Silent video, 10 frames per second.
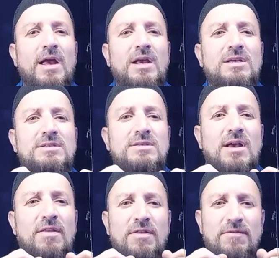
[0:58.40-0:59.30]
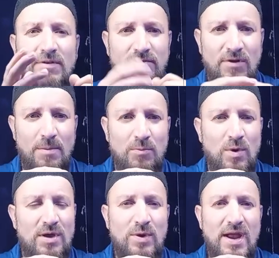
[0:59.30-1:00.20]
is the flip-flop,
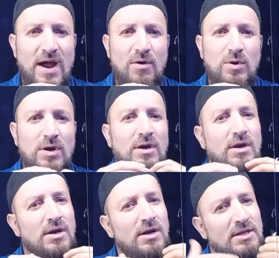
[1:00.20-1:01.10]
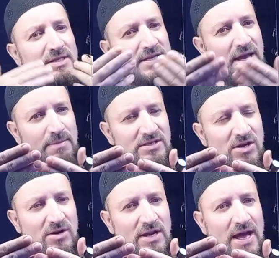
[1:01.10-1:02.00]
where we have the same
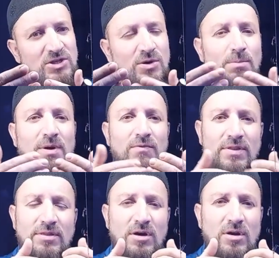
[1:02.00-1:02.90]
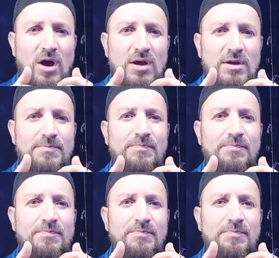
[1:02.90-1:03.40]
SR latch but with the clock.